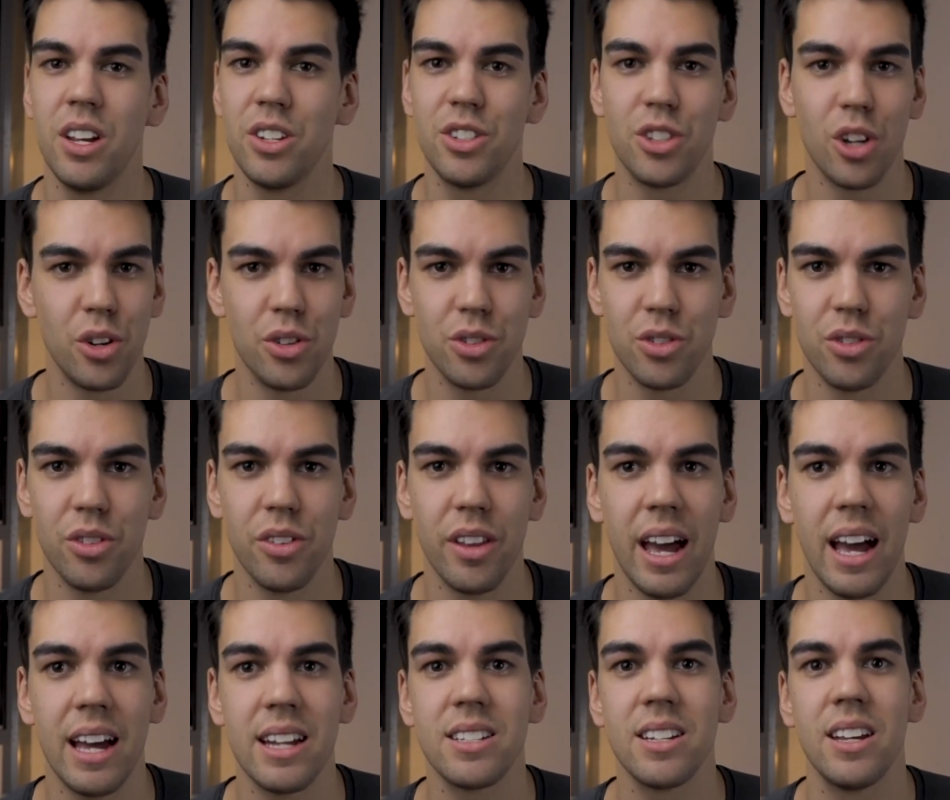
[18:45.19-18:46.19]
Don't do
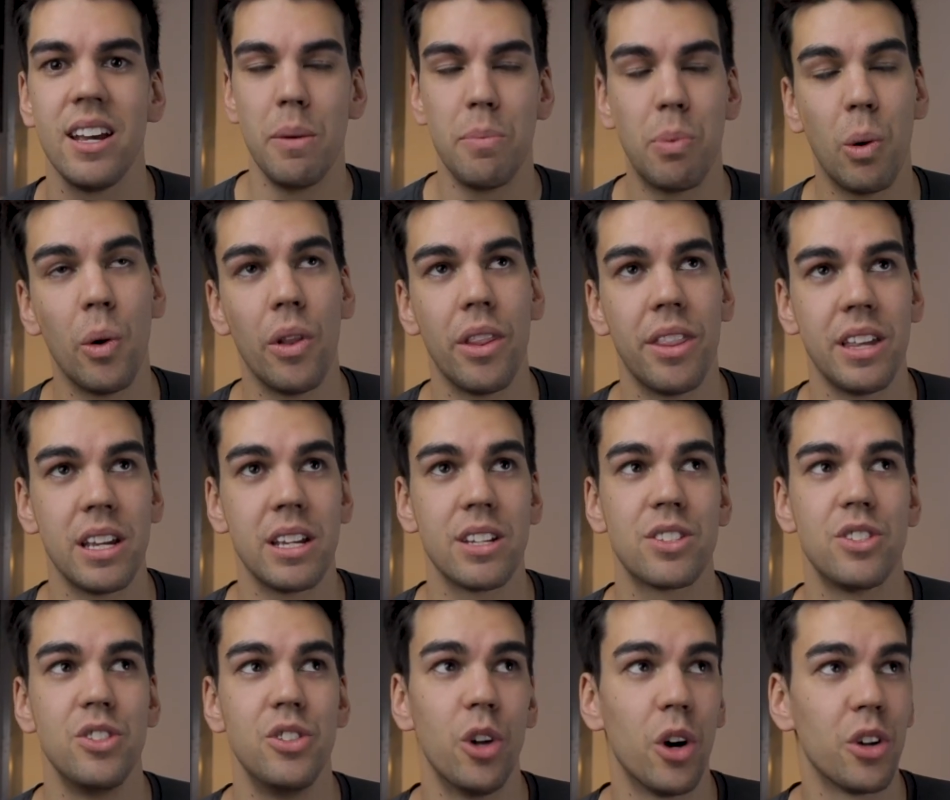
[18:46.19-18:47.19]
that. Important
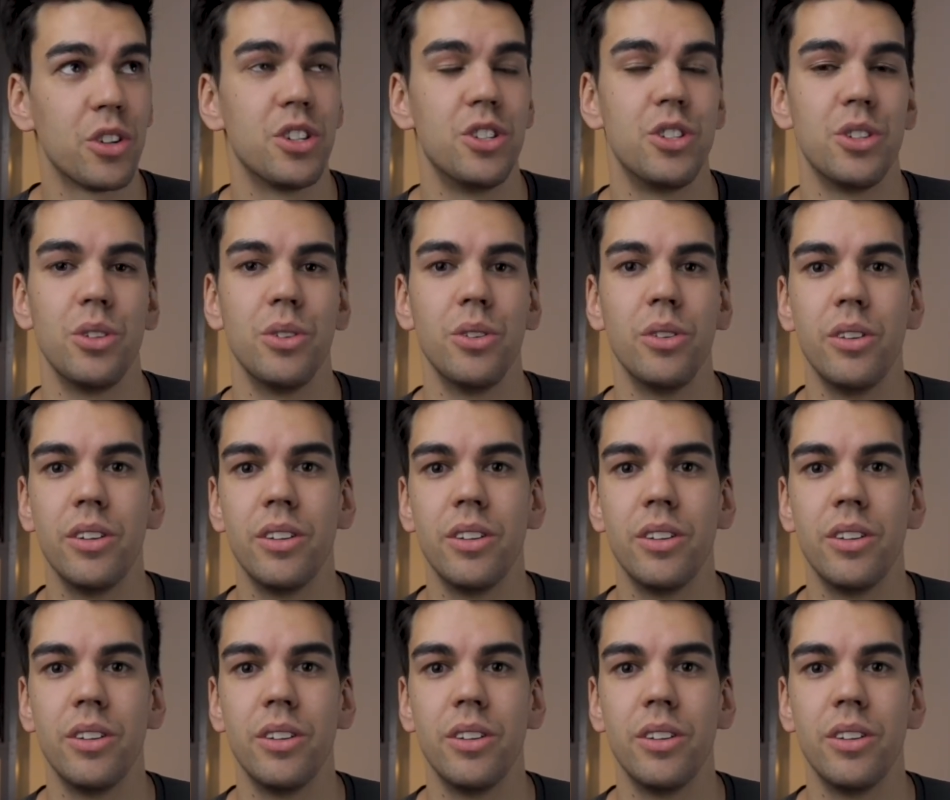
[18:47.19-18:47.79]
things not to do.